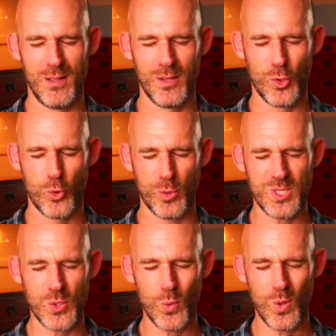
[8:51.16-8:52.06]

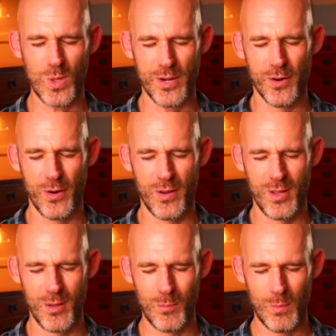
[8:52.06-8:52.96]
Crystal clear,
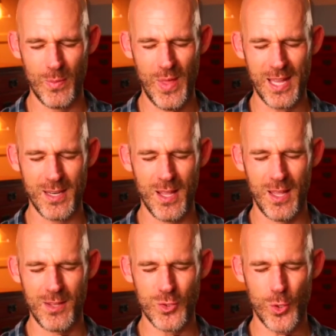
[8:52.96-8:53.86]
with that
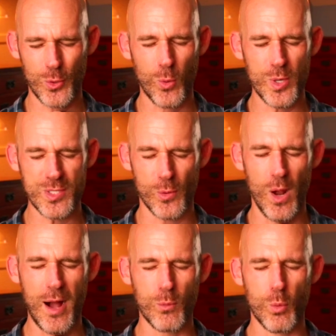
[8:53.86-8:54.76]
turquoise or
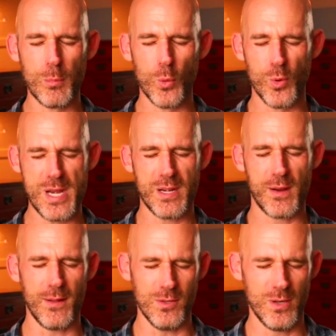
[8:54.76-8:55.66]
aquamarine color.